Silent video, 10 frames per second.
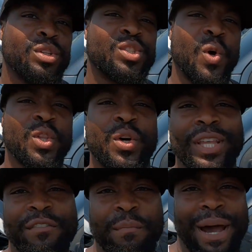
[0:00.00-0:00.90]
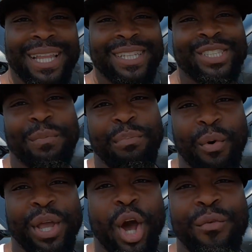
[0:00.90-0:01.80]
What's going on, everybody? It's your
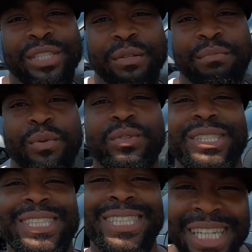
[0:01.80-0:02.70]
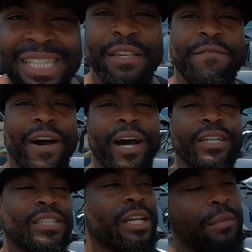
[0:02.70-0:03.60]
boy, always in boost,
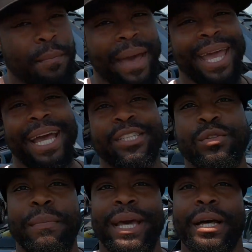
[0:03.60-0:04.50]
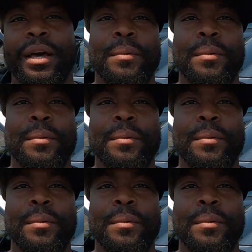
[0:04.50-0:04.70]
GT500 coming back at you, man.